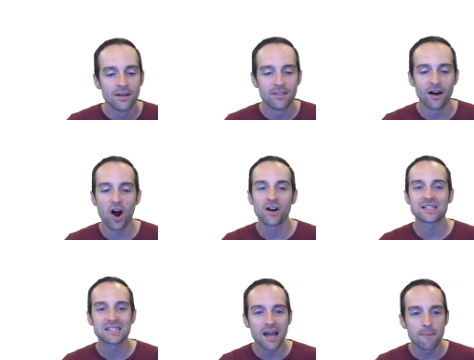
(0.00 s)
there are
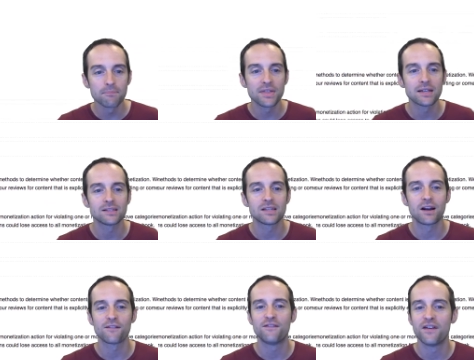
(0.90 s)
some things that
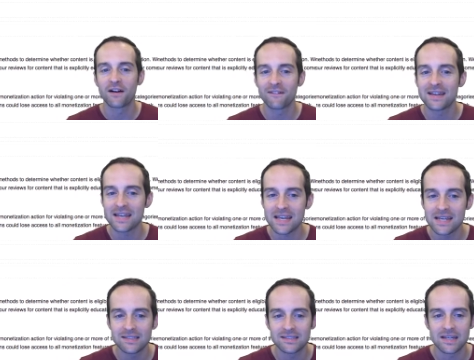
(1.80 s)
are very
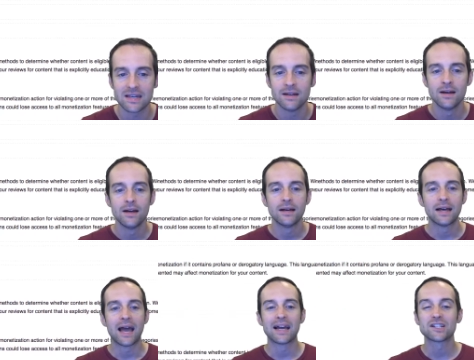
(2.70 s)
easy
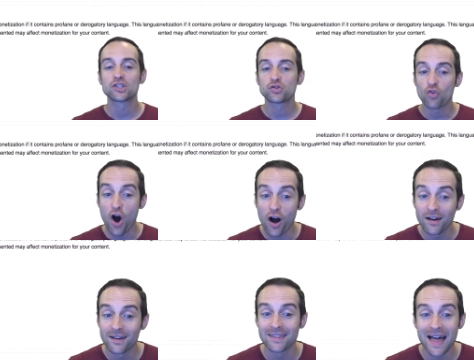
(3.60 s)
a strong
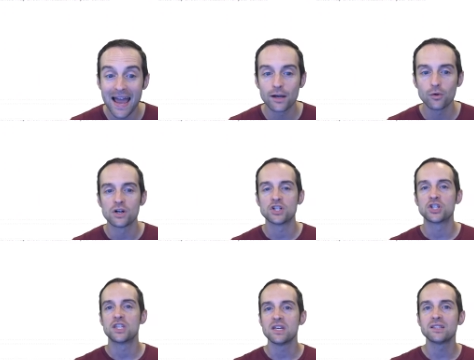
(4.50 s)
language,
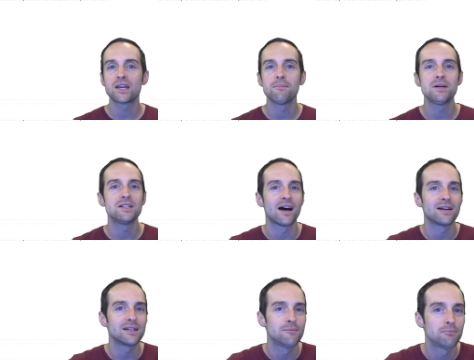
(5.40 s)
these can be done
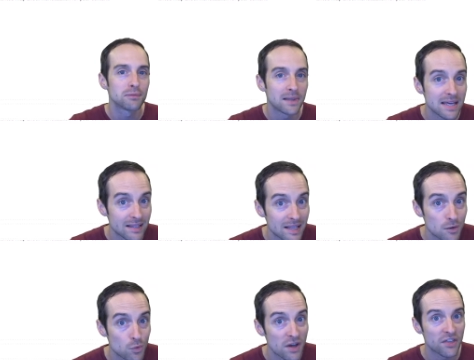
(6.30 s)
completely
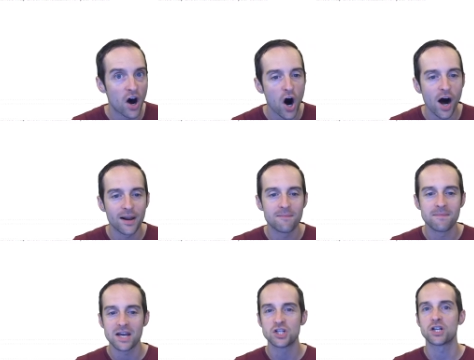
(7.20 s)
with
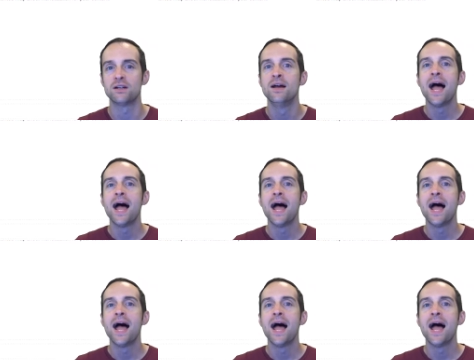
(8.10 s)
automation.